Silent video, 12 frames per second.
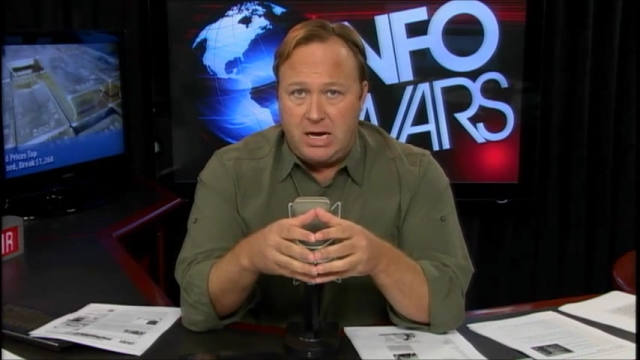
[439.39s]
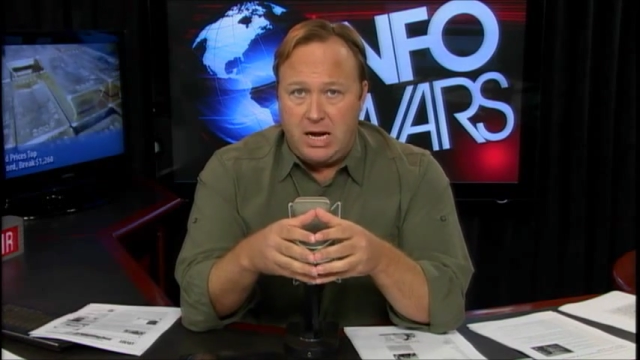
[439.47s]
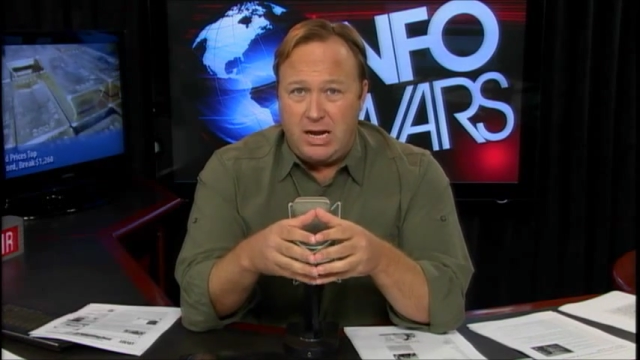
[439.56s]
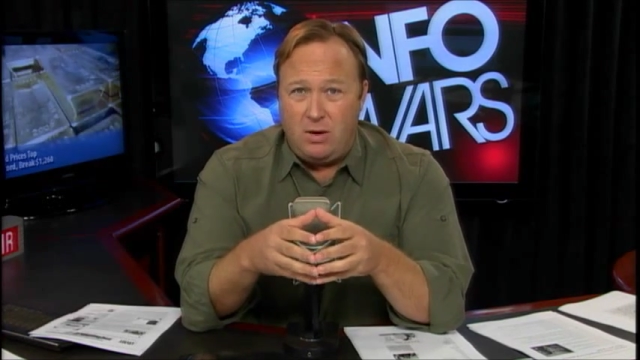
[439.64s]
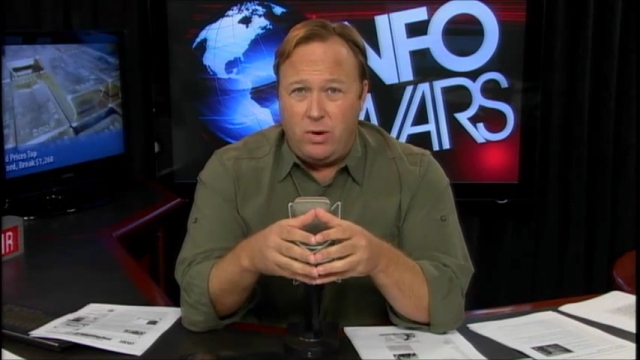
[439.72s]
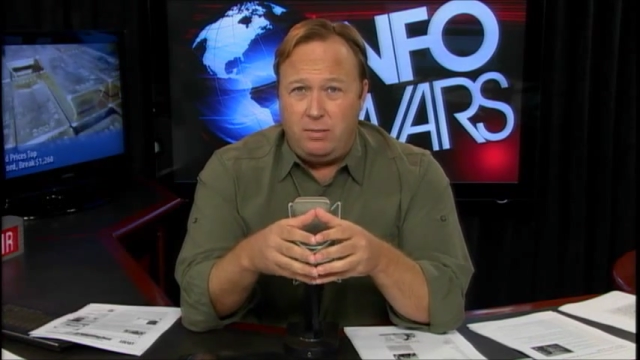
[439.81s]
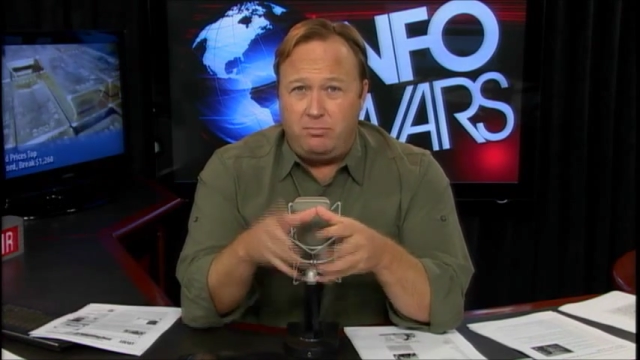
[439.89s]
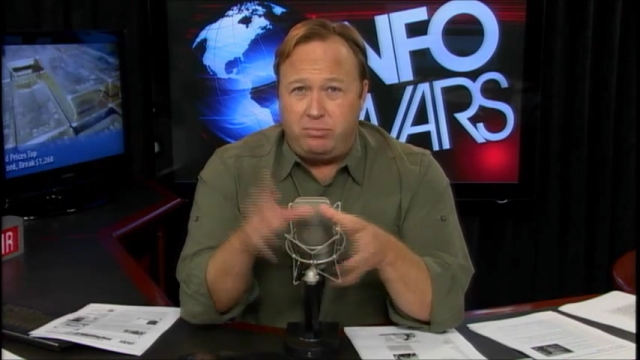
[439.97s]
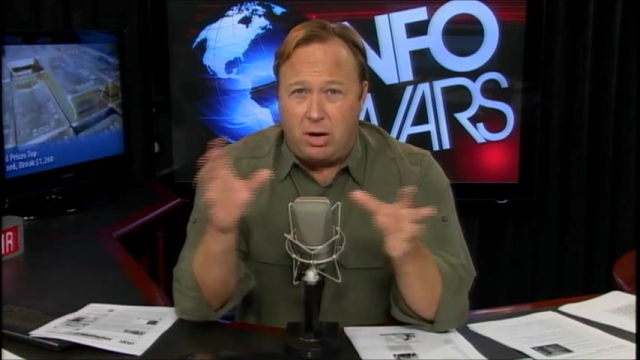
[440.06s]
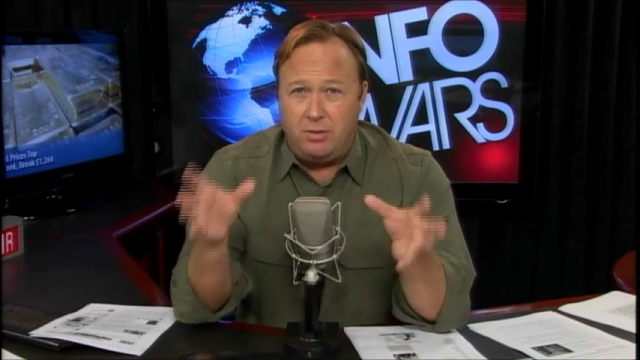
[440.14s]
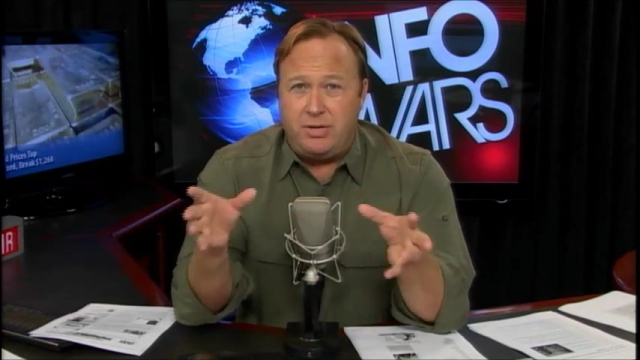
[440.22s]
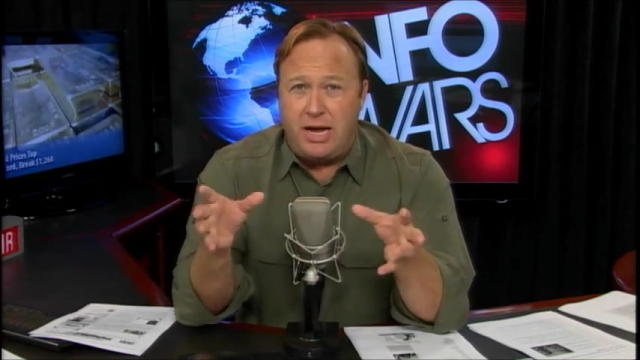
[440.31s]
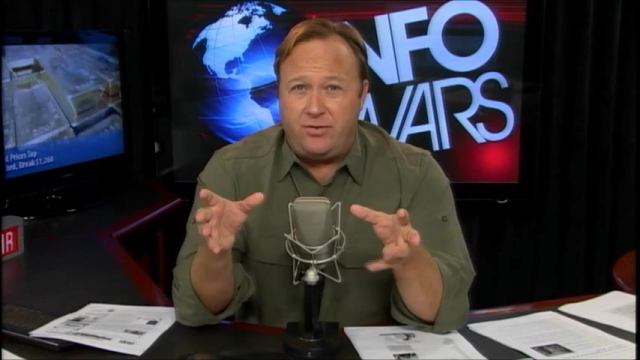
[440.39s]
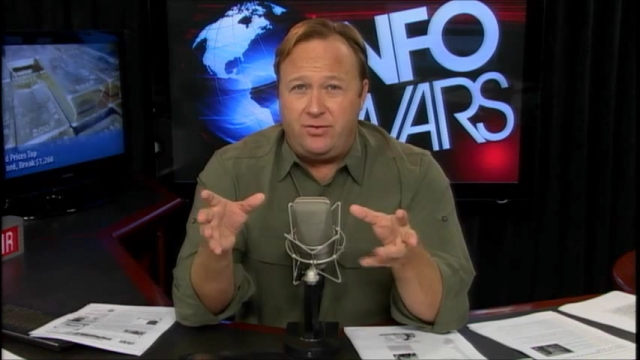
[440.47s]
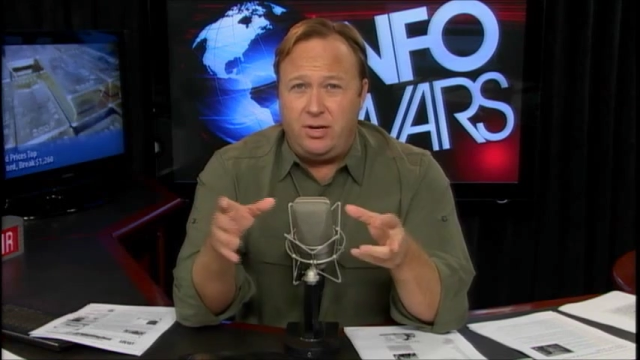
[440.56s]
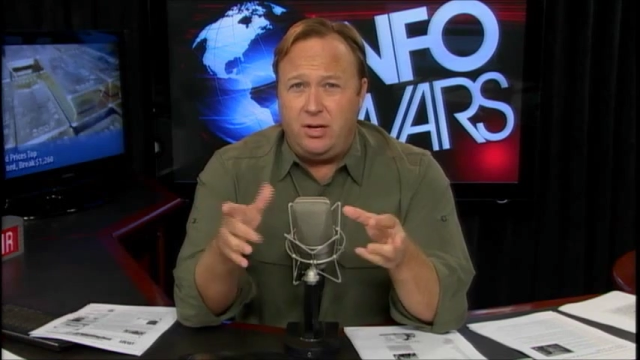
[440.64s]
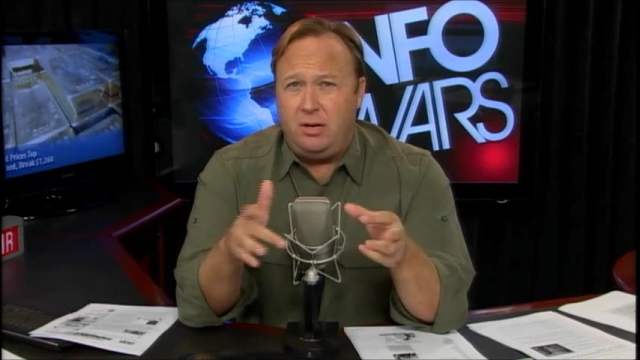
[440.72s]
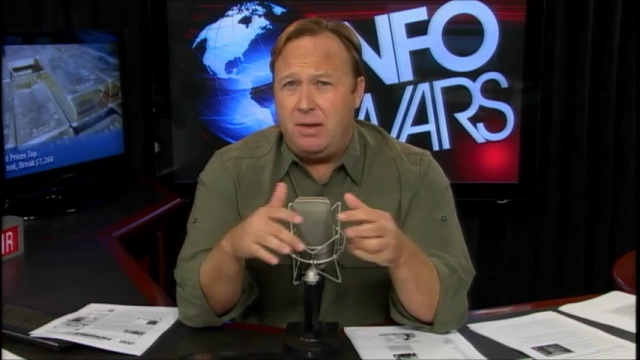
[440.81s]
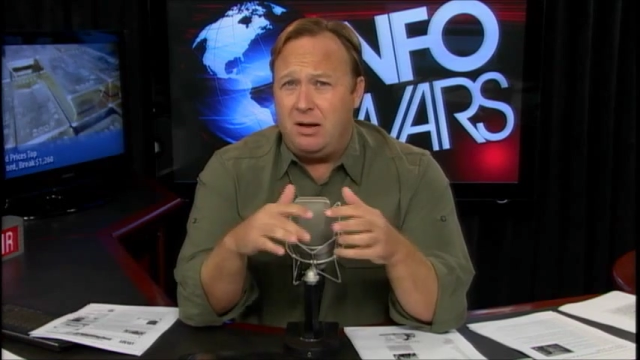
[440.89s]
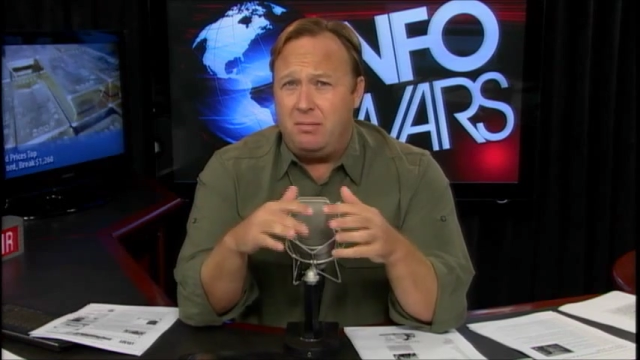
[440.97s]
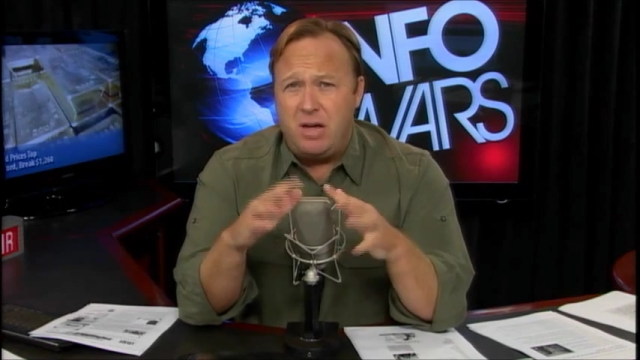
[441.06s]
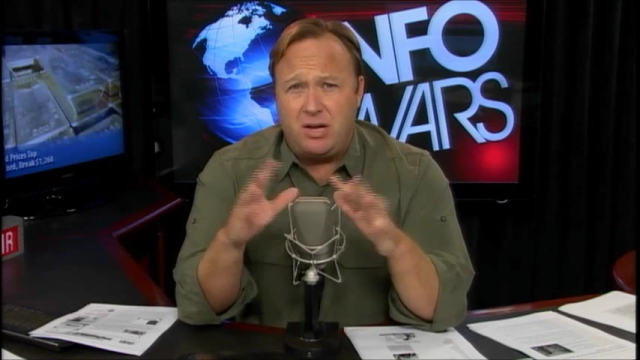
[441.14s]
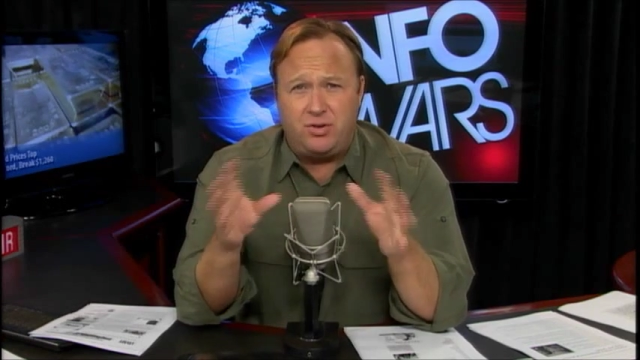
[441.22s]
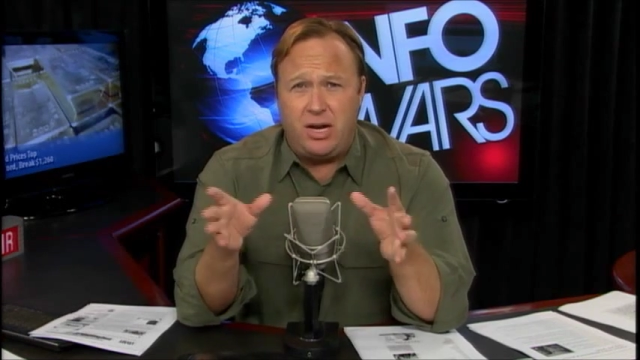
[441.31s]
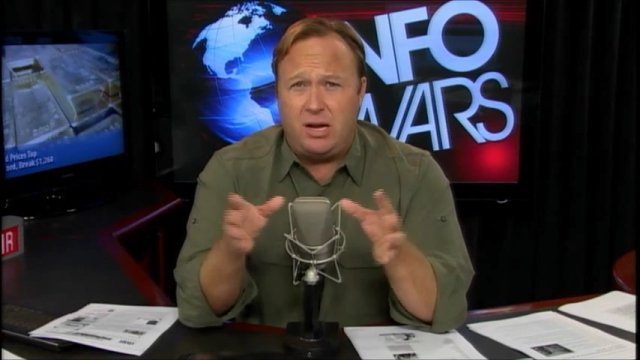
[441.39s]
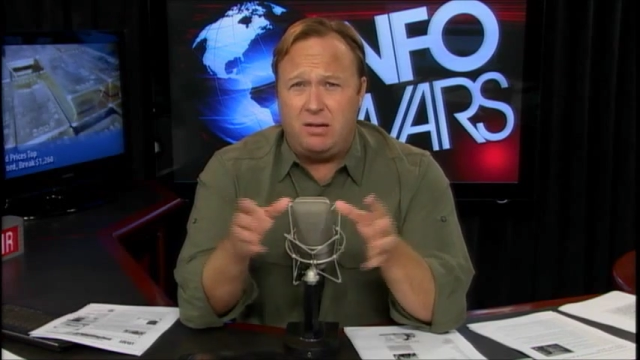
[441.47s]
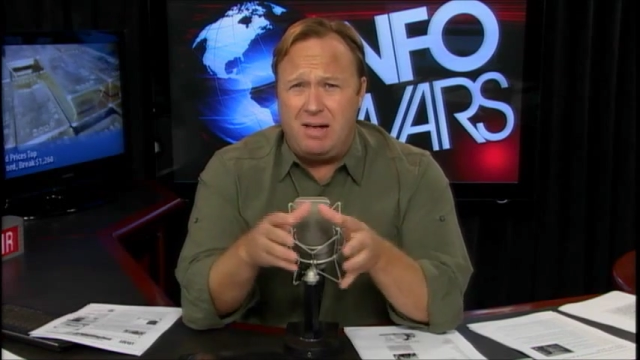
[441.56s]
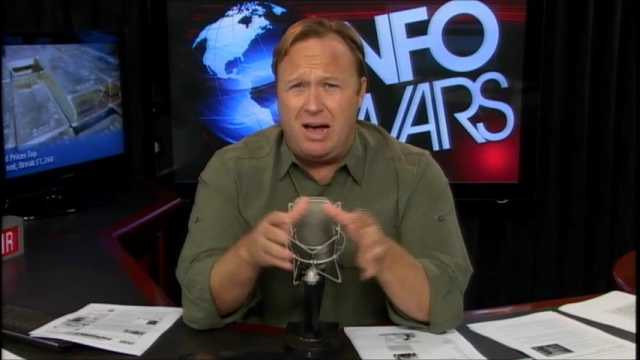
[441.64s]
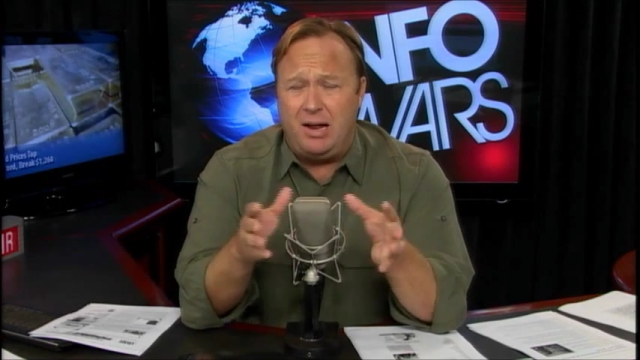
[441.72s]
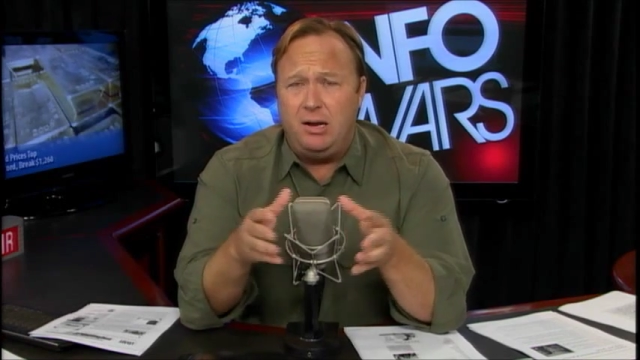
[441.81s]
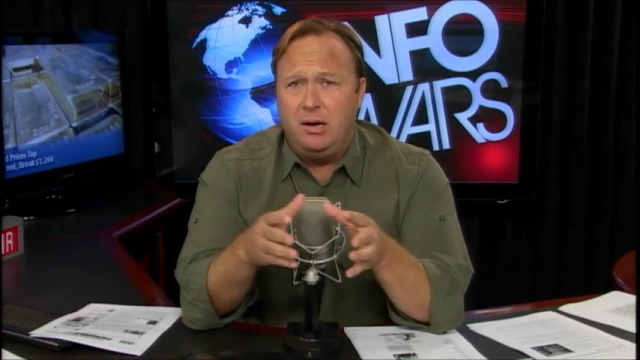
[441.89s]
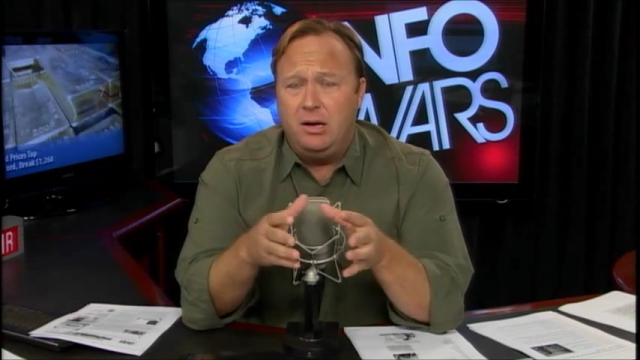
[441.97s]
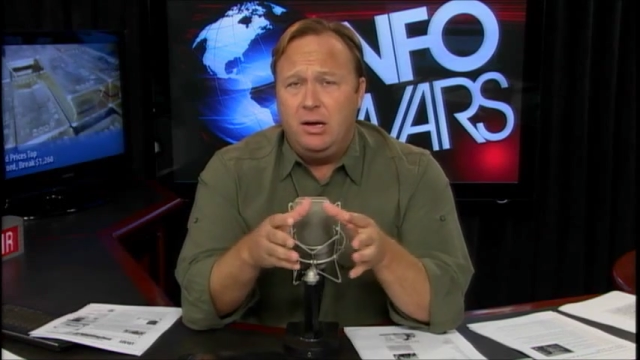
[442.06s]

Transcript: And he went and protested and made a big stink about it.